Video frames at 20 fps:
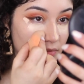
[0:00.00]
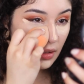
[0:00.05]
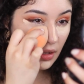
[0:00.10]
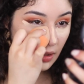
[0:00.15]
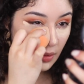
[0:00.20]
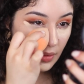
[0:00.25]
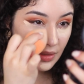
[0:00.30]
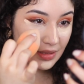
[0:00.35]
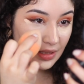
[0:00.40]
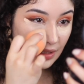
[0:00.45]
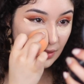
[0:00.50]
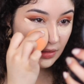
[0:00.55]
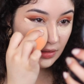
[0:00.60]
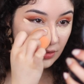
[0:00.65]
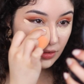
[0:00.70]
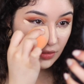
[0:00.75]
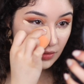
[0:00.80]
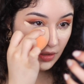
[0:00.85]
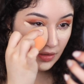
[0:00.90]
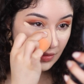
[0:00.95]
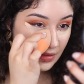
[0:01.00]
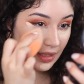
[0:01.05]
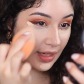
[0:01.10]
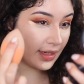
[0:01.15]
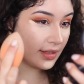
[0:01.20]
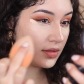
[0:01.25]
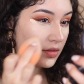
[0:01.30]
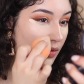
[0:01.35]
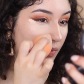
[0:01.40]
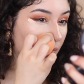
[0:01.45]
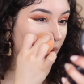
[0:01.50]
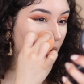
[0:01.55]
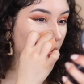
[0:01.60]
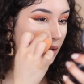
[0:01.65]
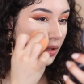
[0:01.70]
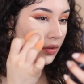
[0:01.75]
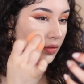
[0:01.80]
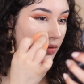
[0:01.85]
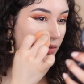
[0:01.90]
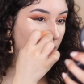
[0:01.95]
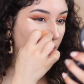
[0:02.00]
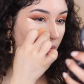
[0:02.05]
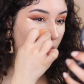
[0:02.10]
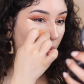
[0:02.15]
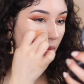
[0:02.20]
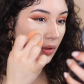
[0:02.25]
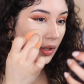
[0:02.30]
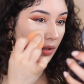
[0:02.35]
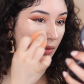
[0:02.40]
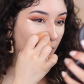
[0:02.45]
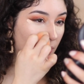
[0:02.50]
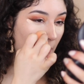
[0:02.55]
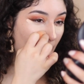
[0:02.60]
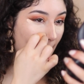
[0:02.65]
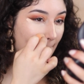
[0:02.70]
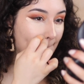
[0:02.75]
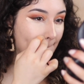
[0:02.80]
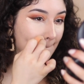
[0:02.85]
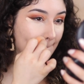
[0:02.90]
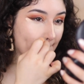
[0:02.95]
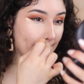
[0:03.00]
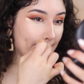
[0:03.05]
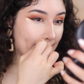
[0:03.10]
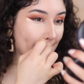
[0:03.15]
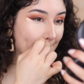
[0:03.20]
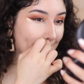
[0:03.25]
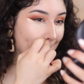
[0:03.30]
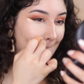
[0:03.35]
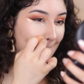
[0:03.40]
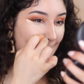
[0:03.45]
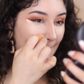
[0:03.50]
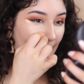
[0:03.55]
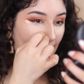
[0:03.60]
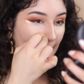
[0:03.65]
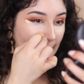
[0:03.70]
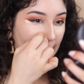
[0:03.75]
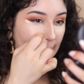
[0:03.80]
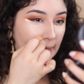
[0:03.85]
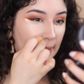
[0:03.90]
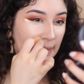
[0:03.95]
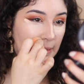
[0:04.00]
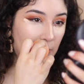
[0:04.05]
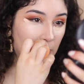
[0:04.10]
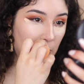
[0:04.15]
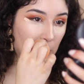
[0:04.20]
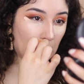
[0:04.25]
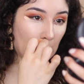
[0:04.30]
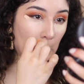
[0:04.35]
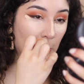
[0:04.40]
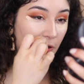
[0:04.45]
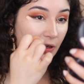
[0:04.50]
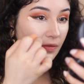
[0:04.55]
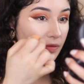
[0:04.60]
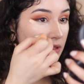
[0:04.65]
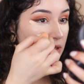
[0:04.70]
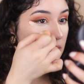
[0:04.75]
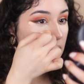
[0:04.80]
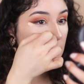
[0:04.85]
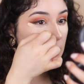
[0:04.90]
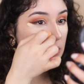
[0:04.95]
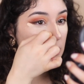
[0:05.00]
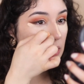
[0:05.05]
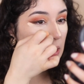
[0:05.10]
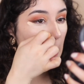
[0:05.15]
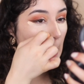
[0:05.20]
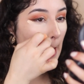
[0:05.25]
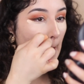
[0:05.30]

I always like to do the sides of the nose as well, and any little crevices.